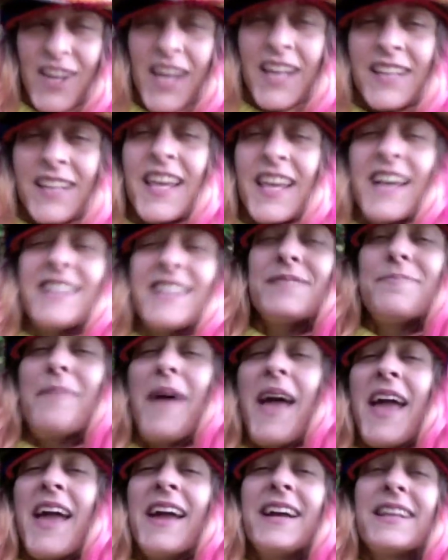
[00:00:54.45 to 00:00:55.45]
Let's
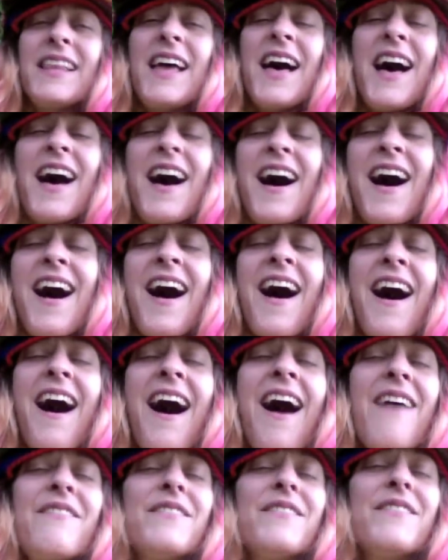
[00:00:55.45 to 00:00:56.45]
make
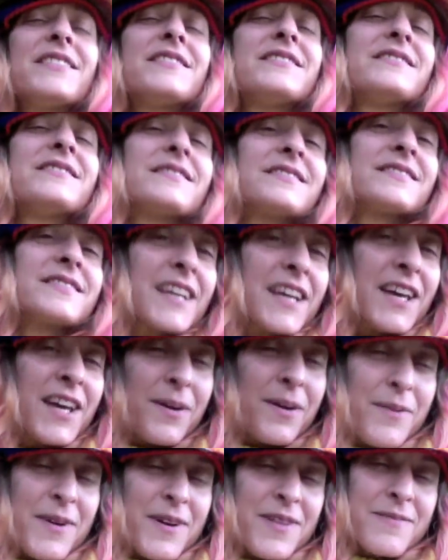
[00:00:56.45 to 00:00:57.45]
love
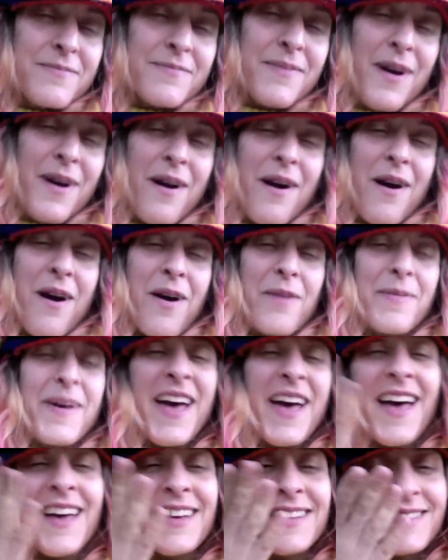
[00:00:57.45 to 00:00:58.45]
with the
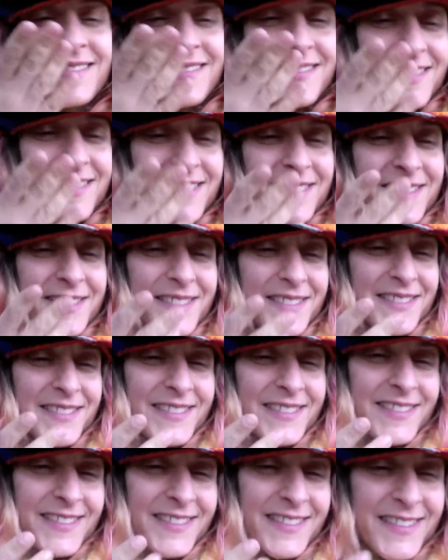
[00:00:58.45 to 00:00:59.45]
moment.
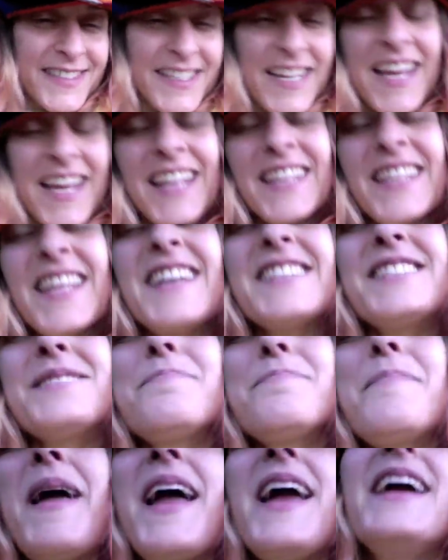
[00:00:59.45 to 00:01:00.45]
Let's
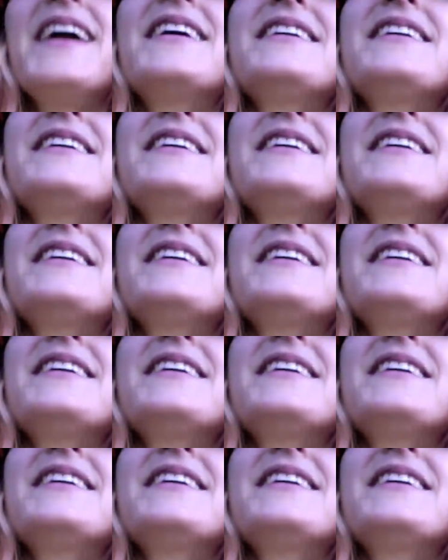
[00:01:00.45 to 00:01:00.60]
make